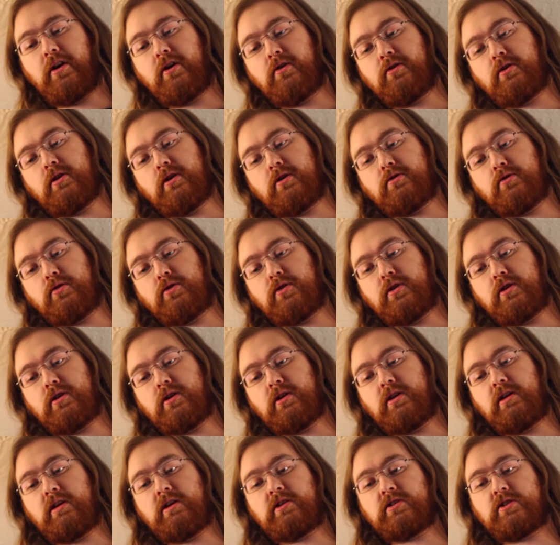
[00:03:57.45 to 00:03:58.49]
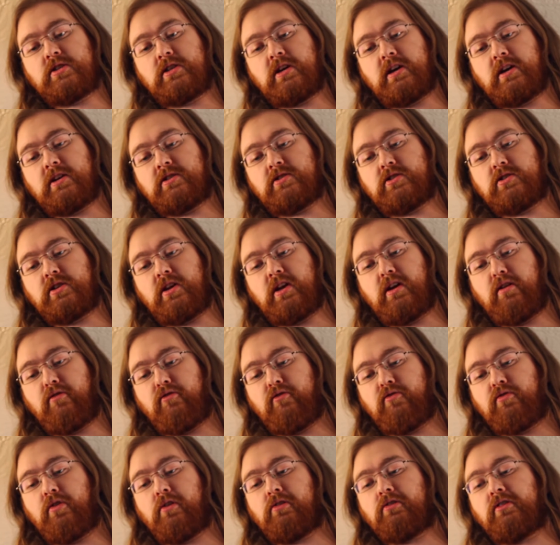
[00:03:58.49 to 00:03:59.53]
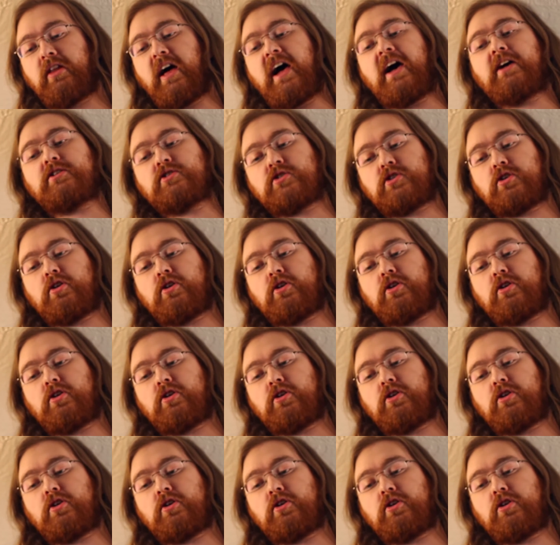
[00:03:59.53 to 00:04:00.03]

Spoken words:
only other thing is that if the last